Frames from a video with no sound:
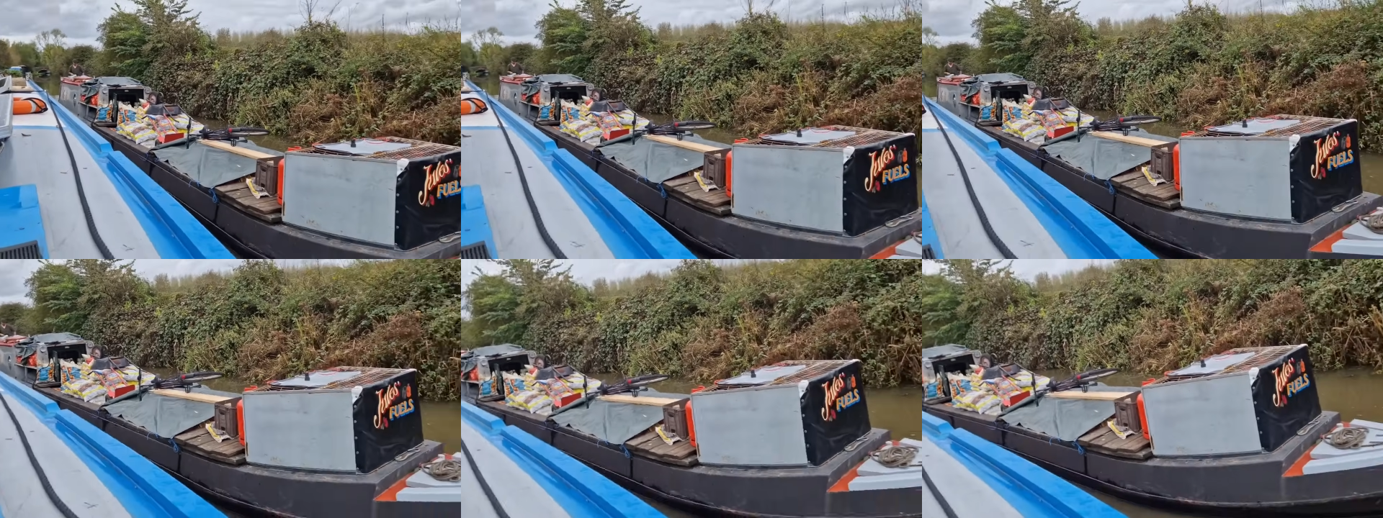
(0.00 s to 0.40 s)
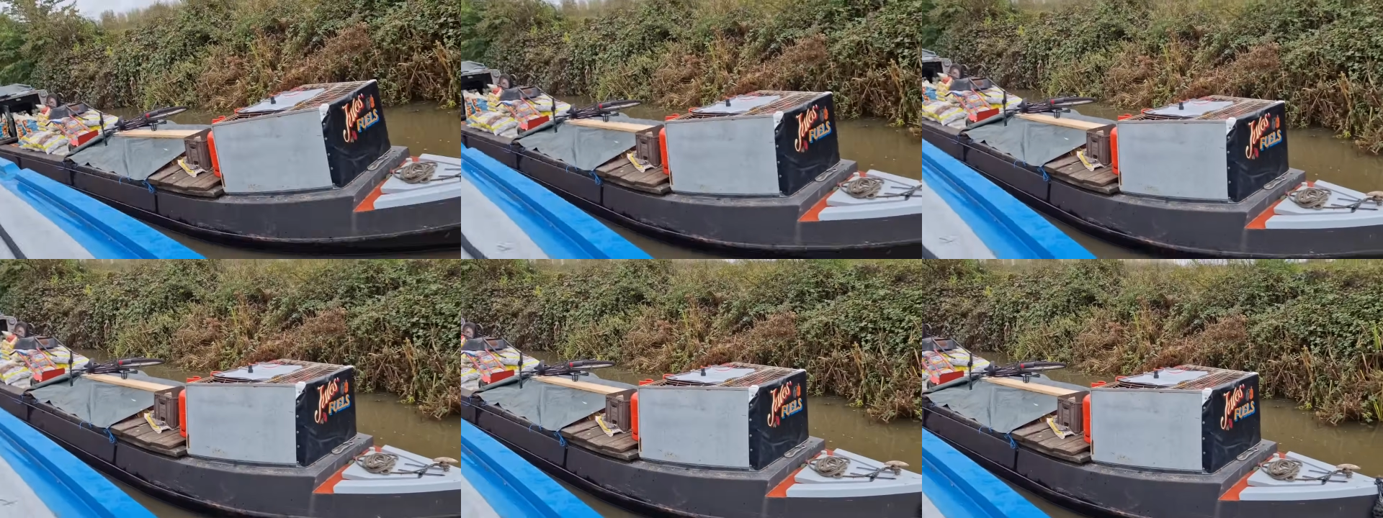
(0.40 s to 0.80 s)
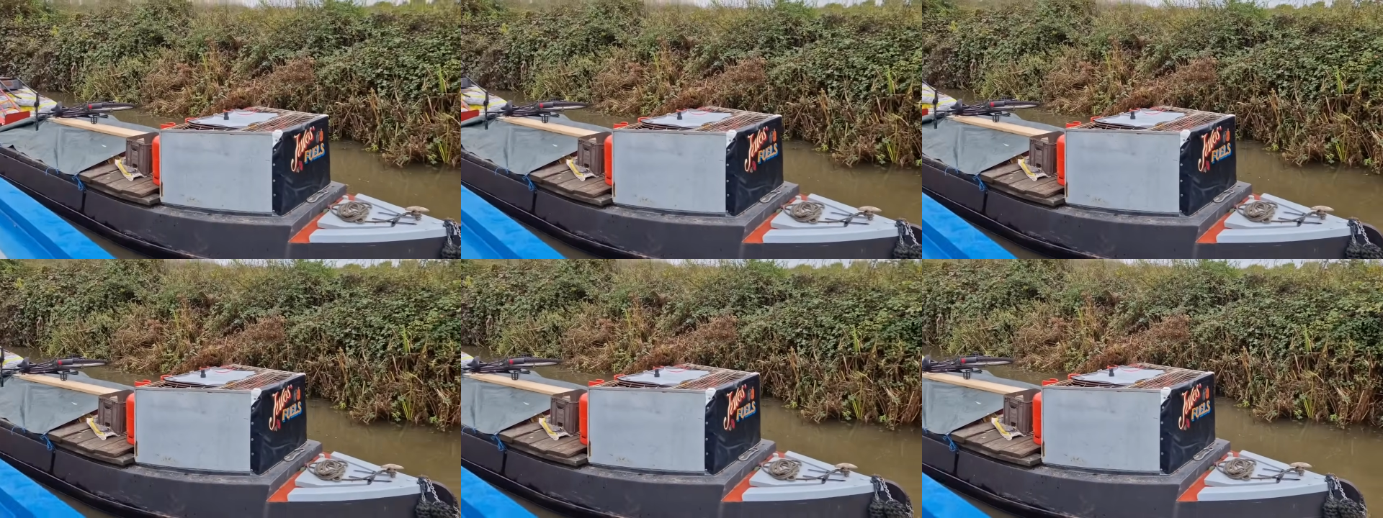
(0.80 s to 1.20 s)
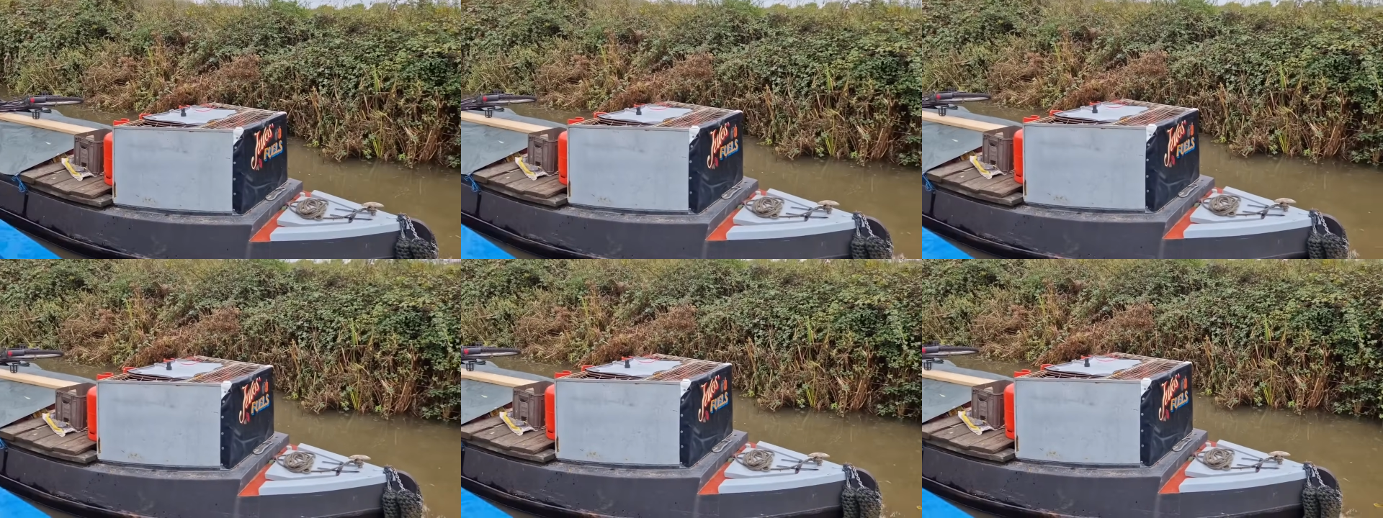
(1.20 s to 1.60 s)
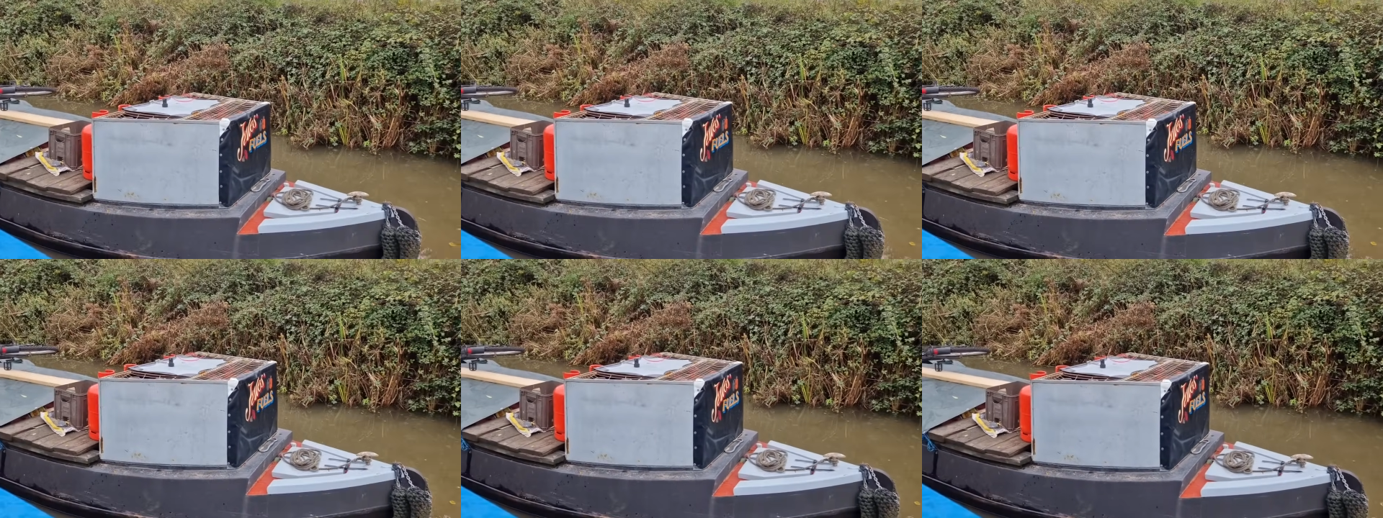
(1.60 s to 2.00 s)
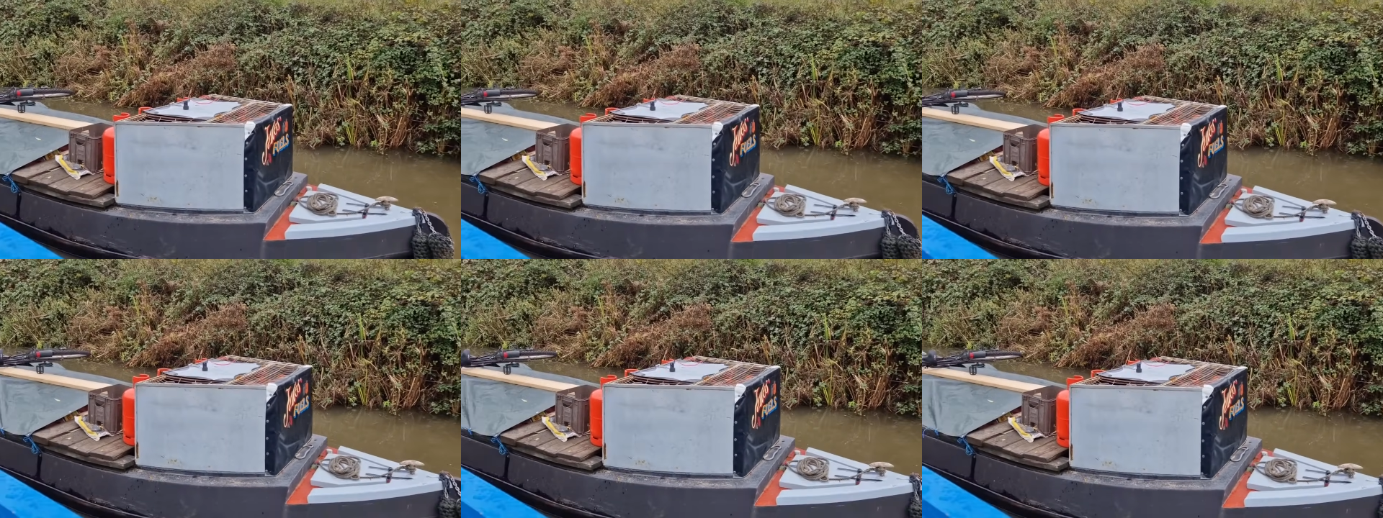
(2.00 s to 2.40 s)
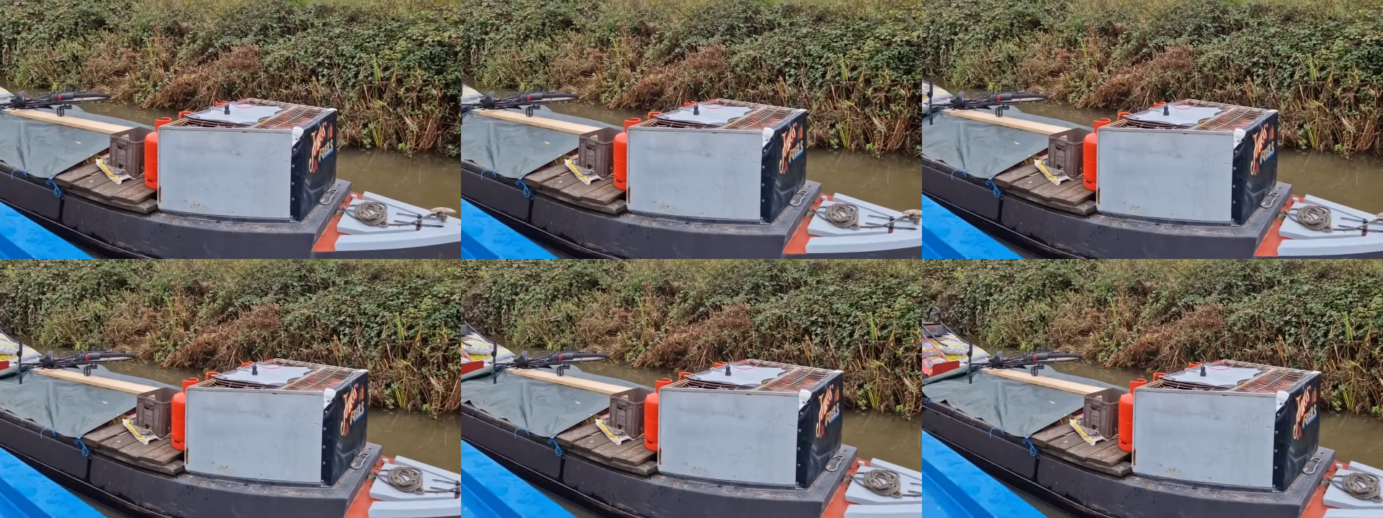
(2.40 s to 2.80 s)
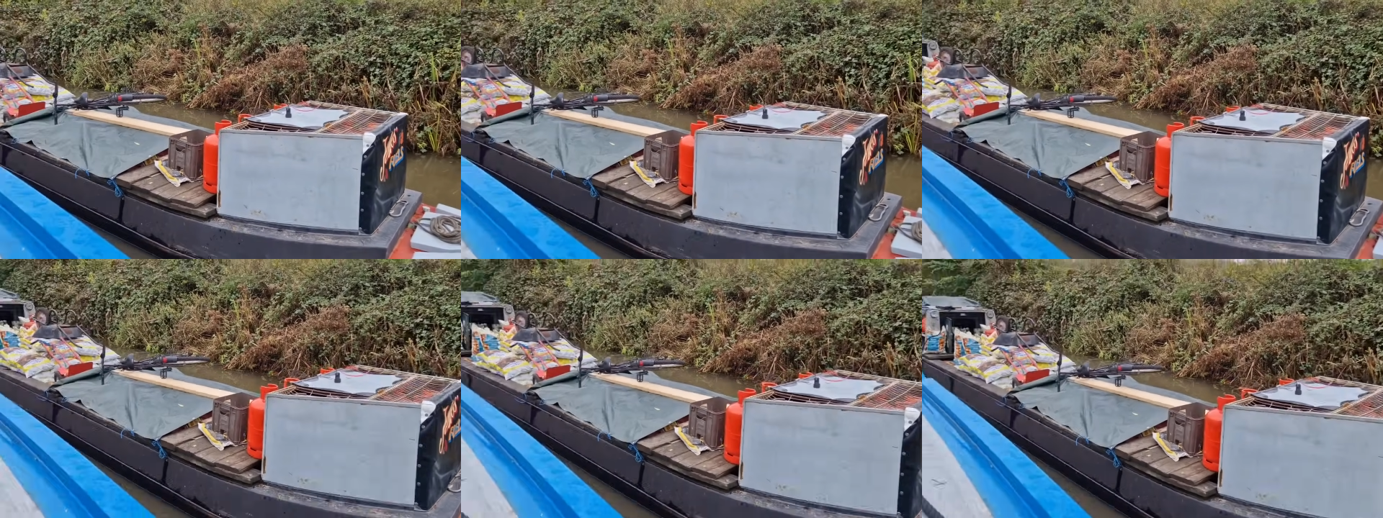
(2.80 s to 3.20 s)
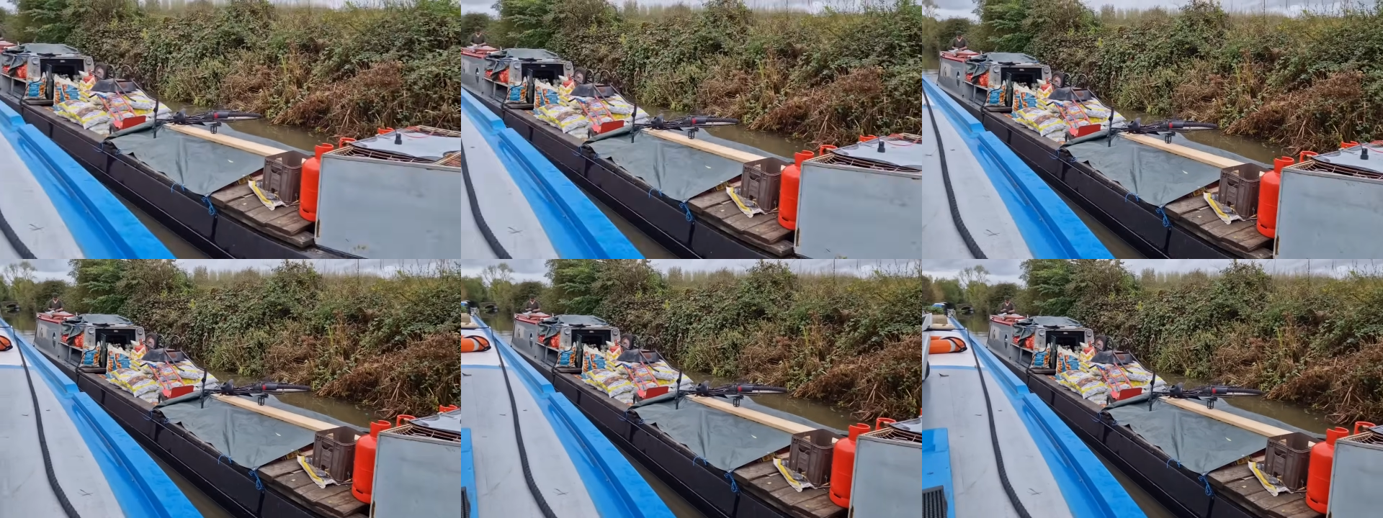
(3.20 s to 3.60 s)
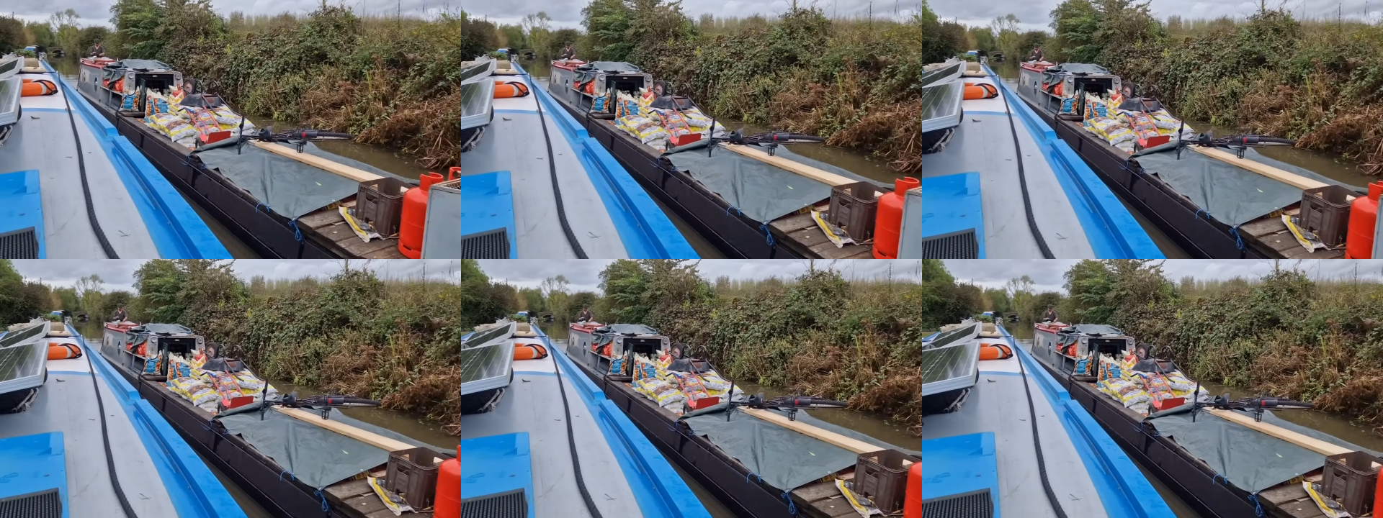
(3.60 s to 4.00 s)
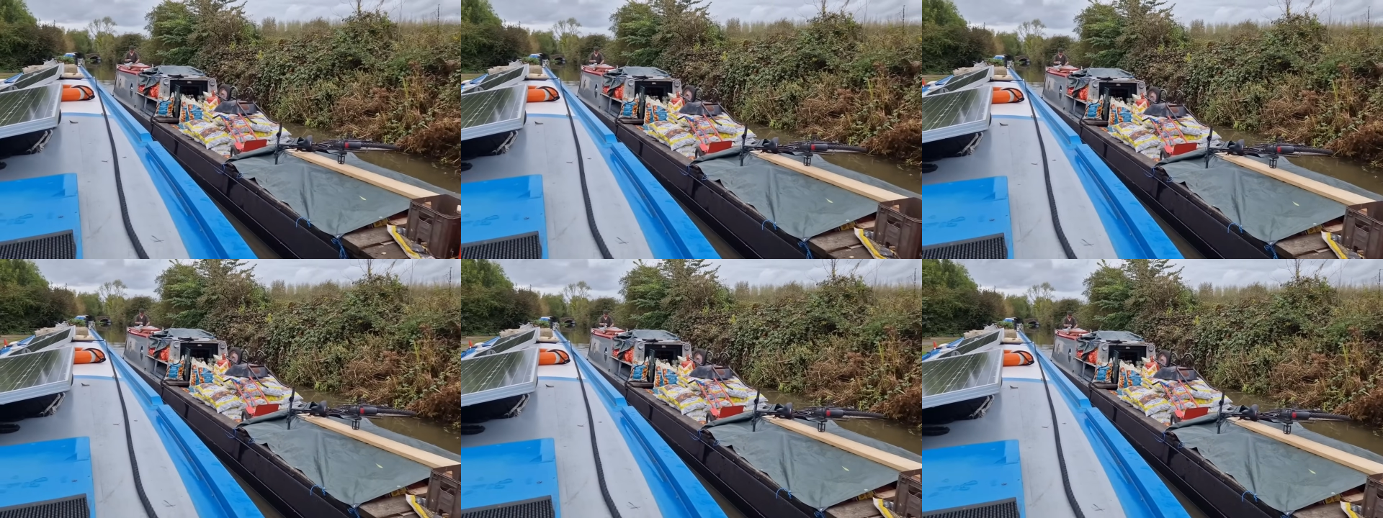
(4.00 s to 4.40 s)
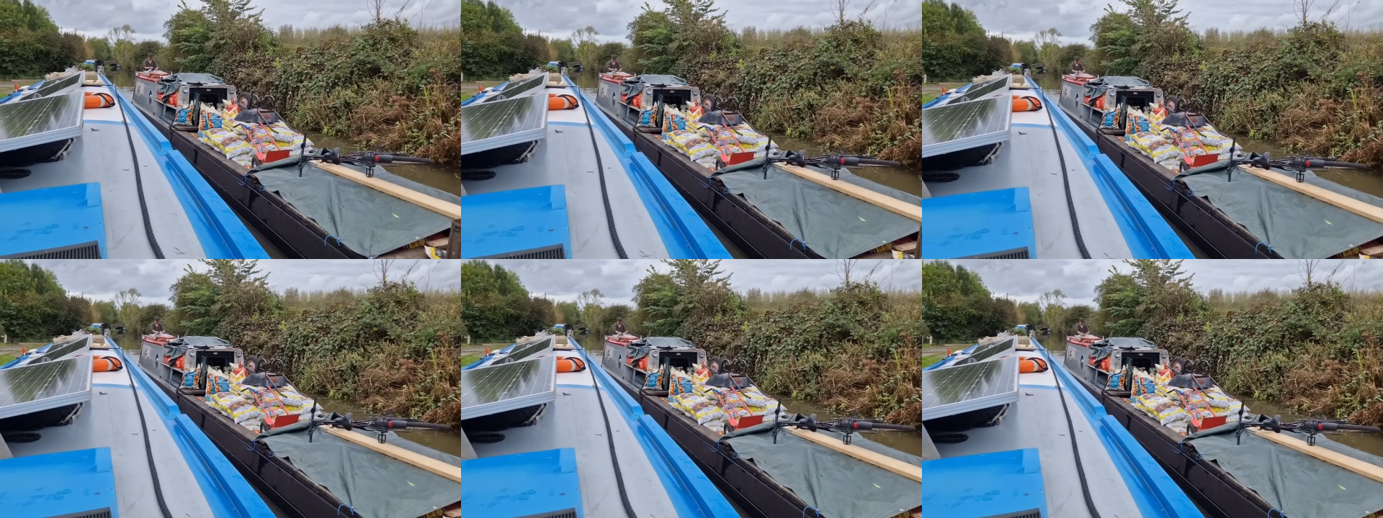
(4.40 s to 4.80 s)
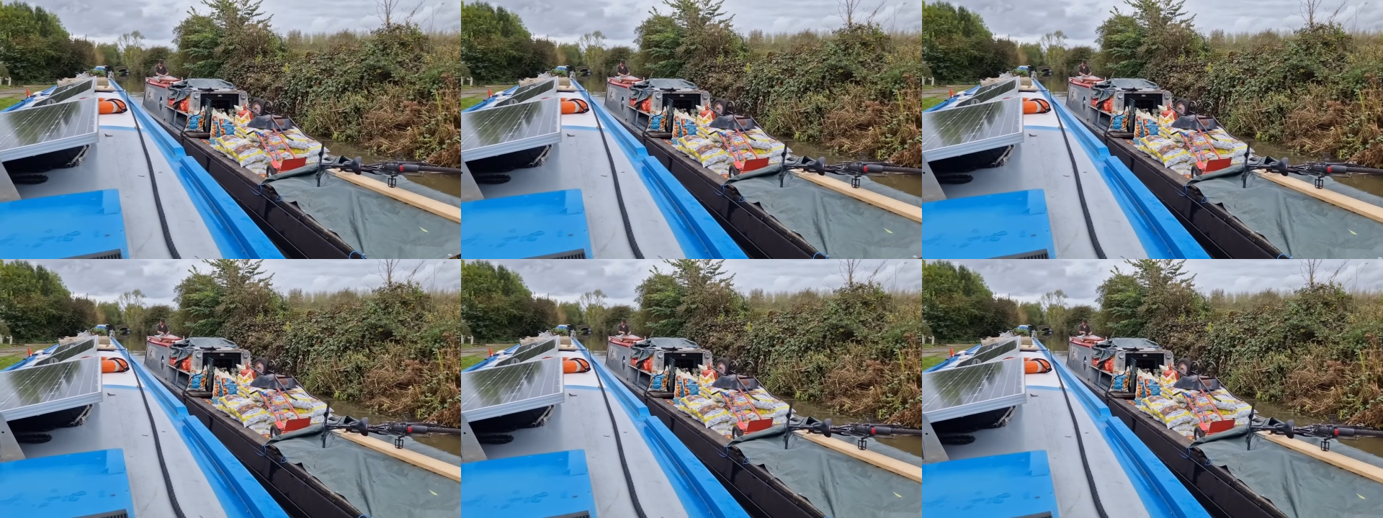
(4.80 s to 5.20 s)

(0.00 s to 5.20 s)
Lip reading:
(no speaker visible)